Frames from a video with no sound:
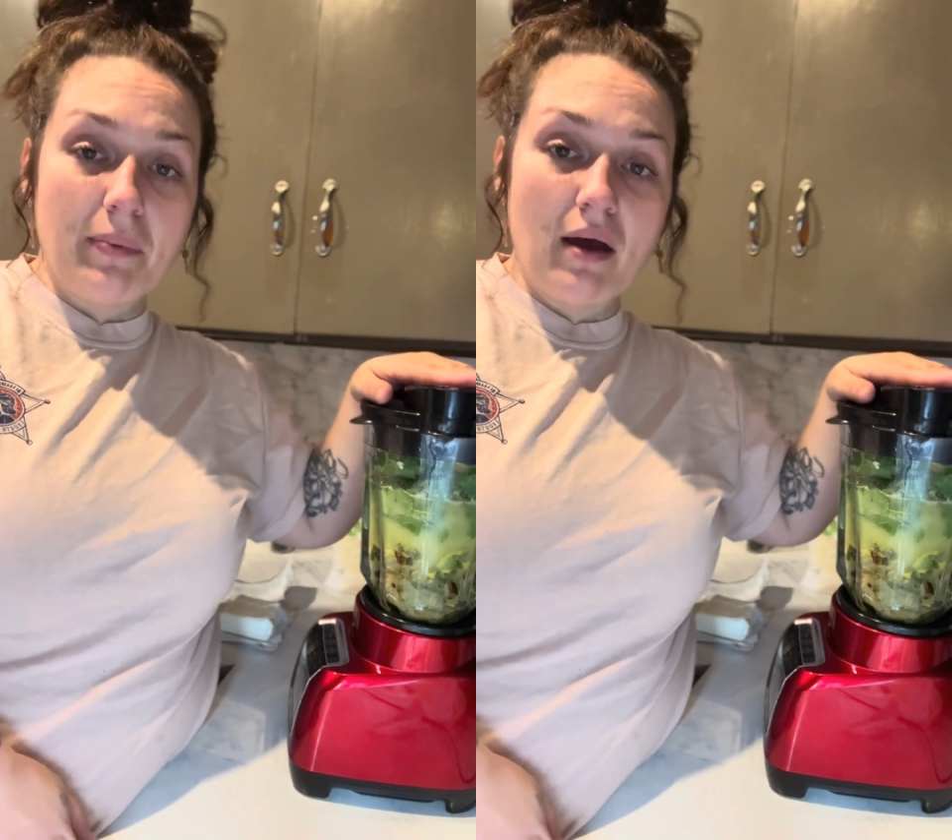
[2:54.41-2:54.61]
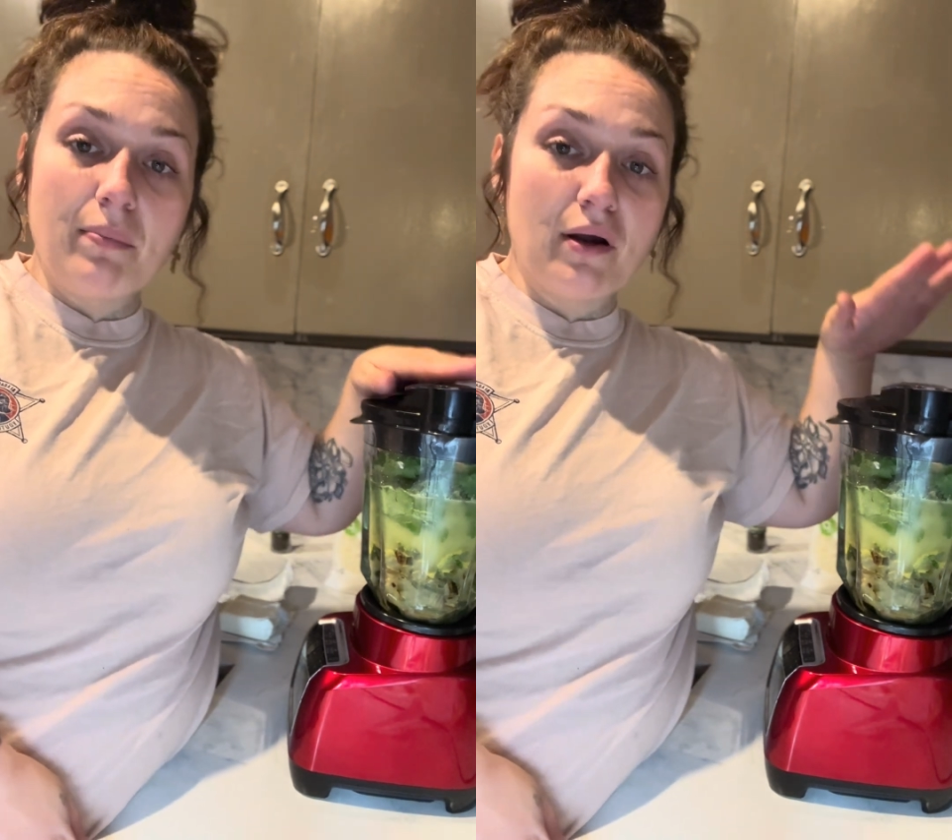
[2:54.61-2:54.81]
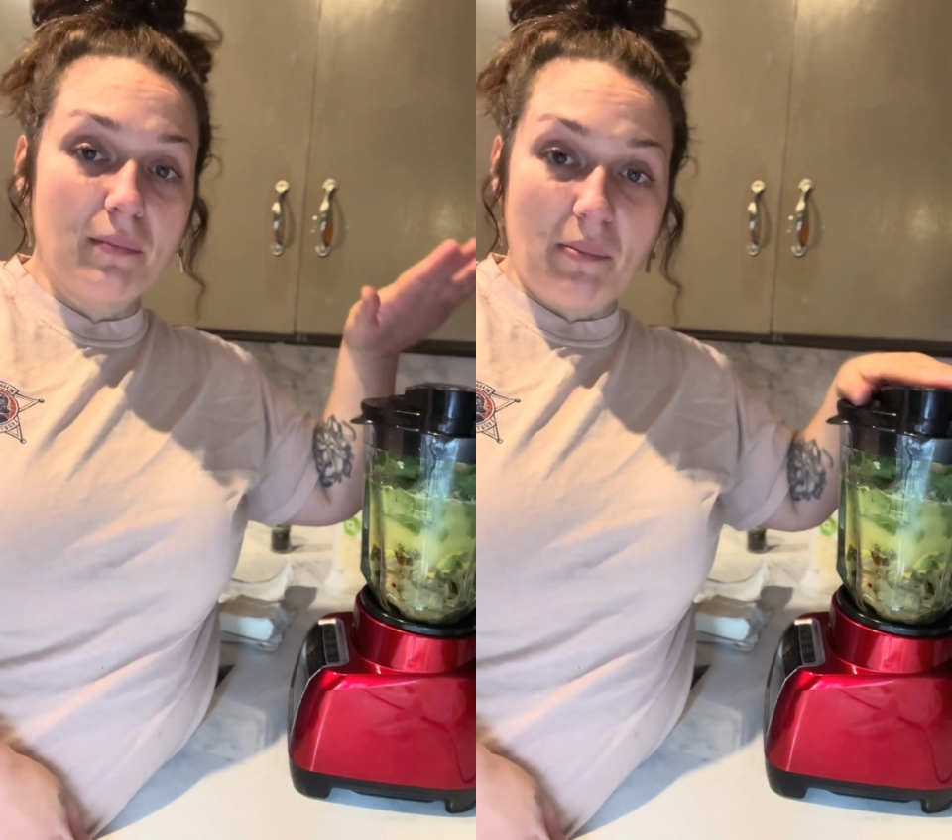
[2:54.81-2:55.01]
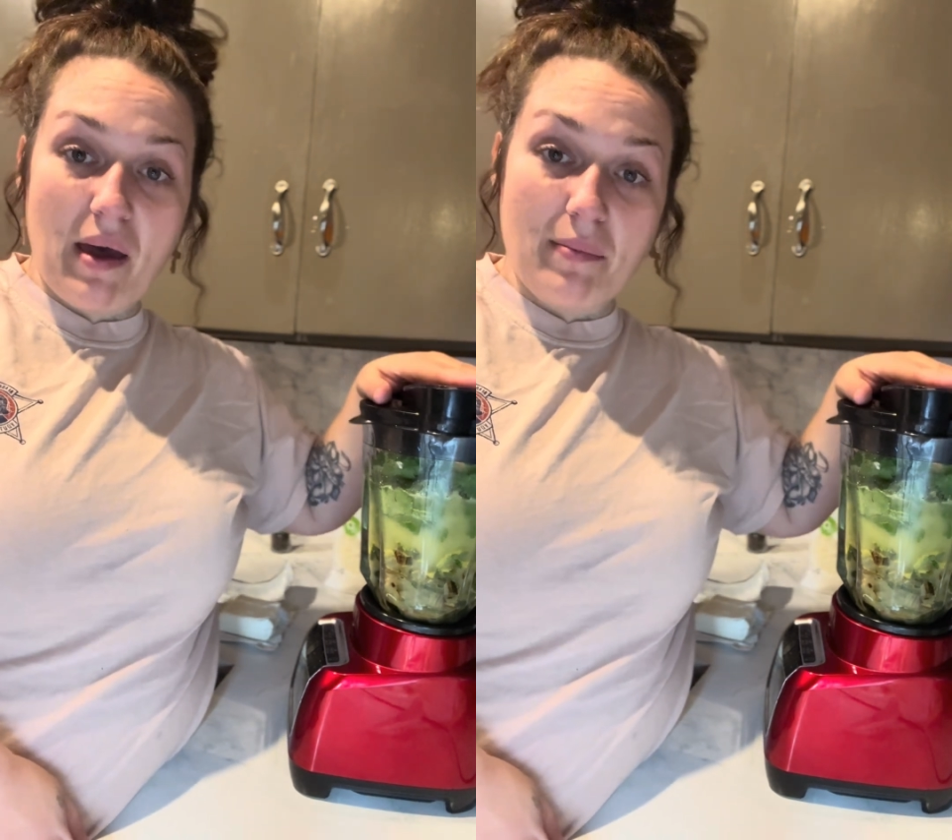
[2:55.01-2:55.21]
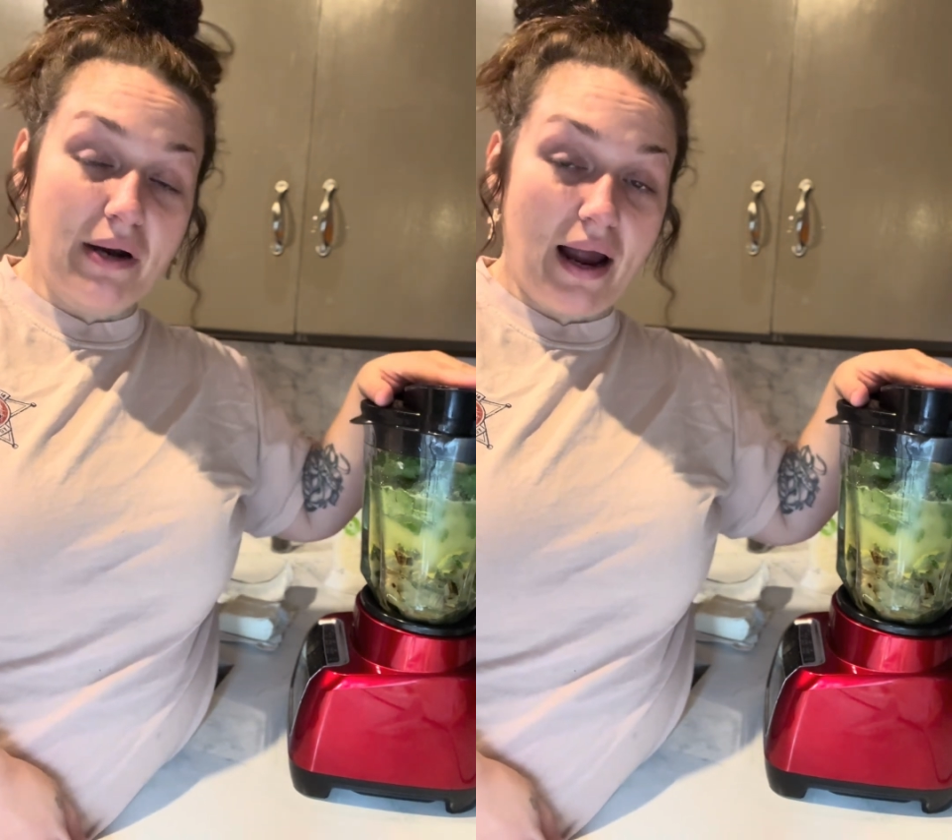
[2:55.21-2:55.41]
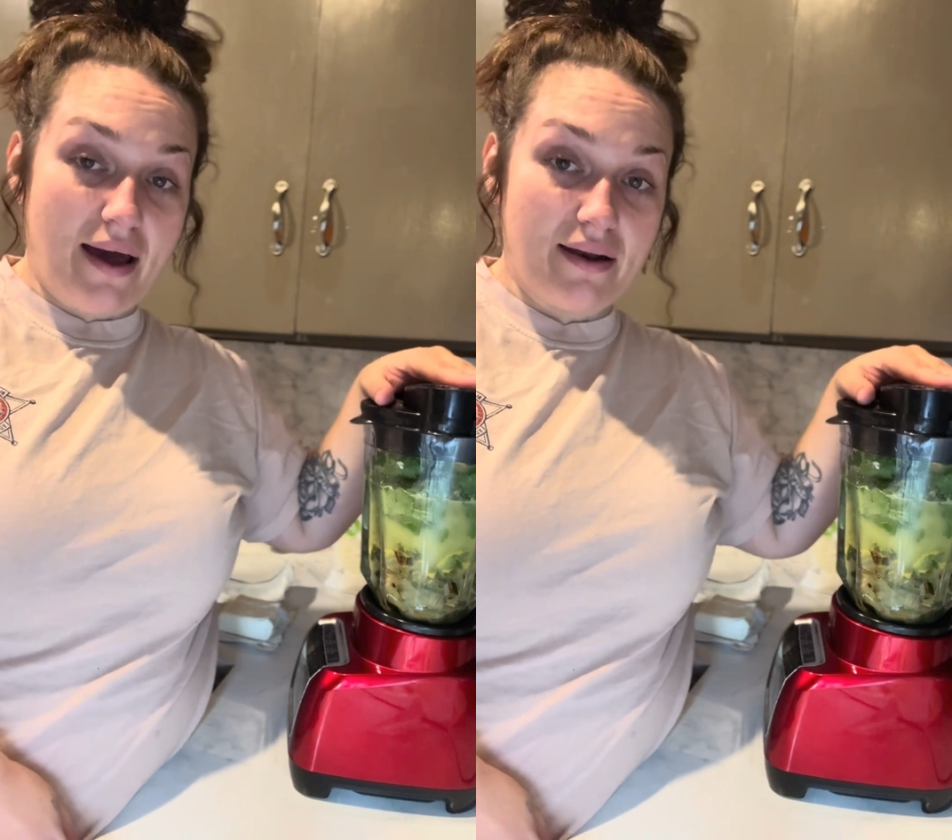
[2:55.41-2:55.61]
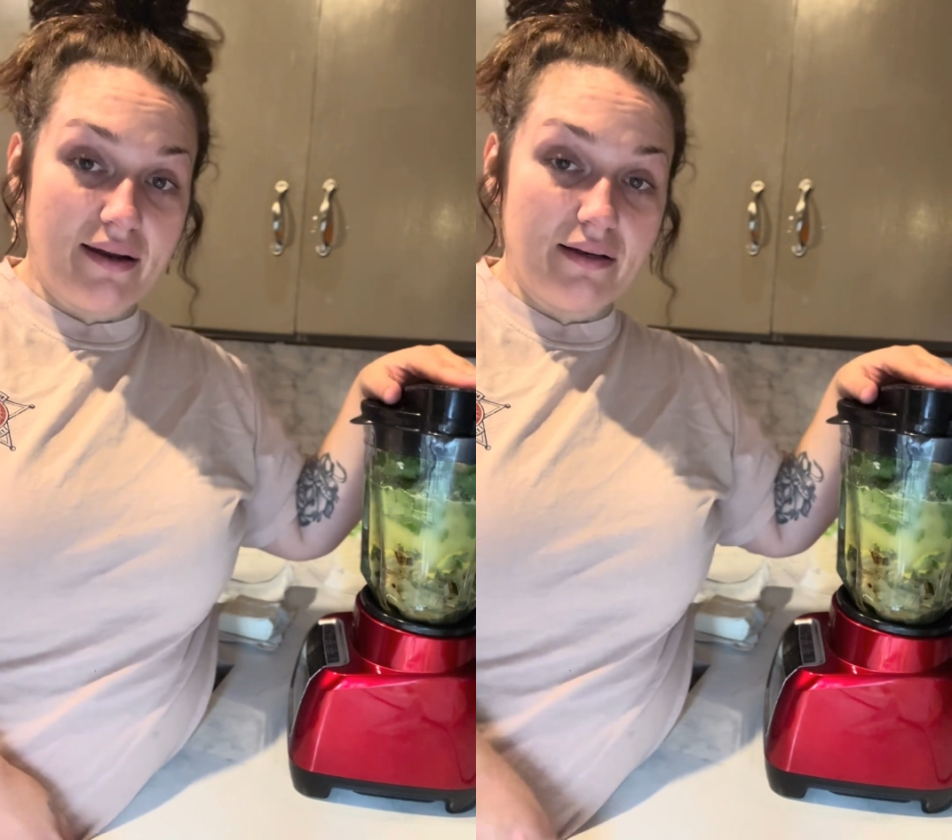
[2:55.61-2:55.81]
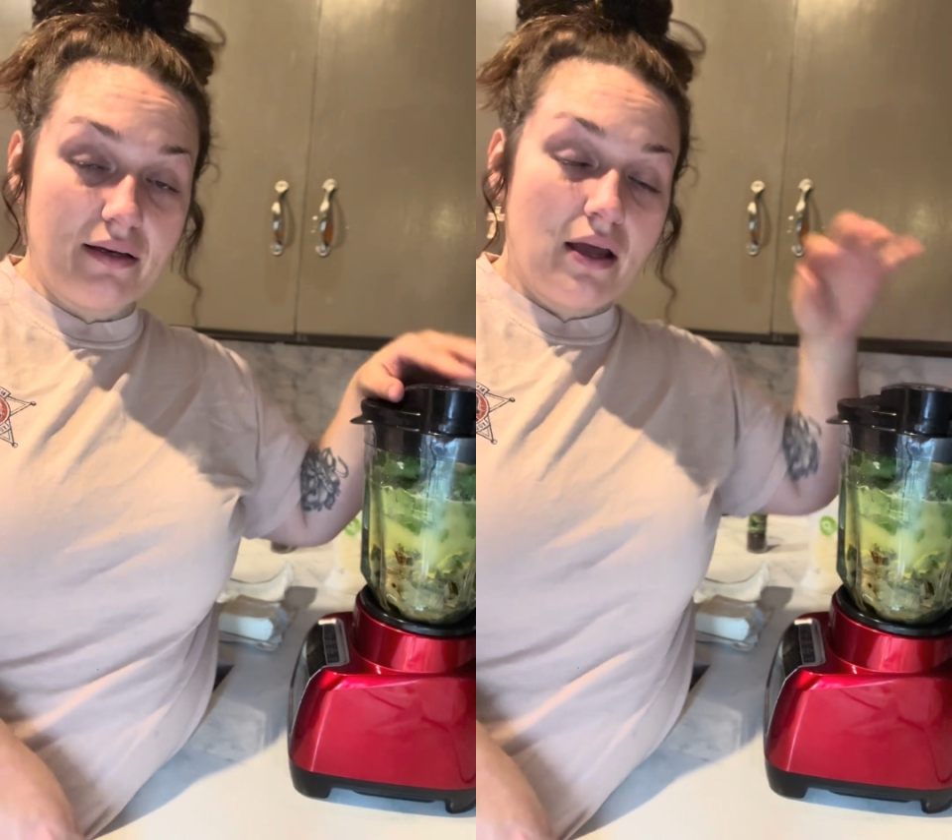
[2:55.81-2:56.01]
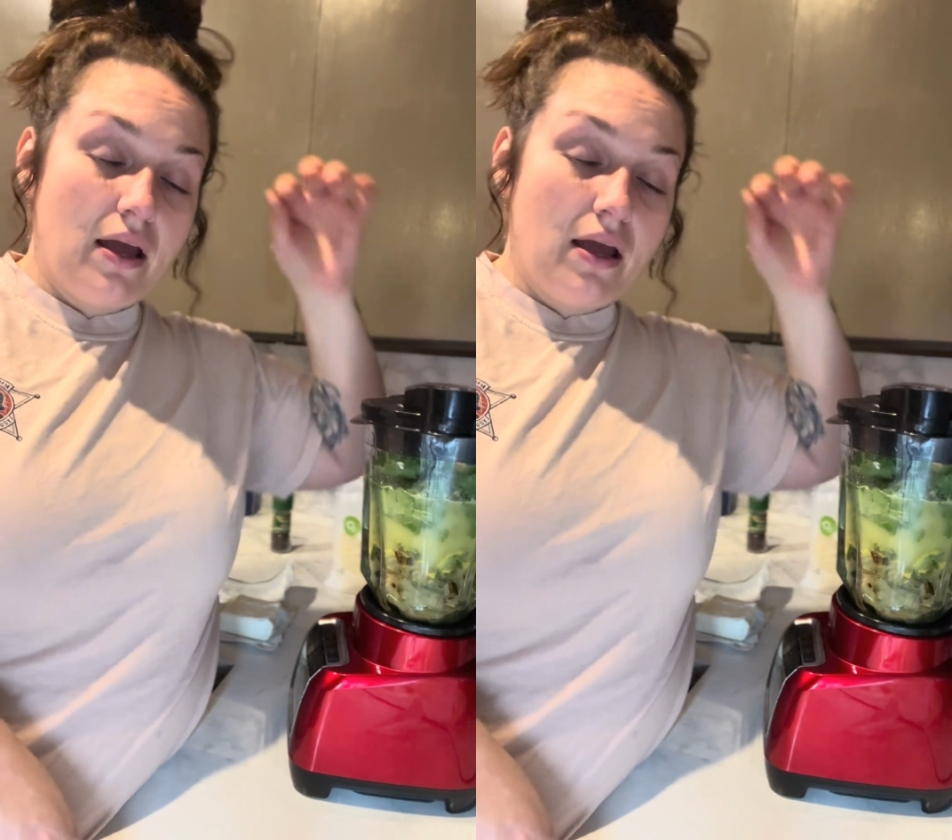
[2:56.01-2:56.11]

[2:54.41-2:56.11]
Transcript: pepper and my pepper added.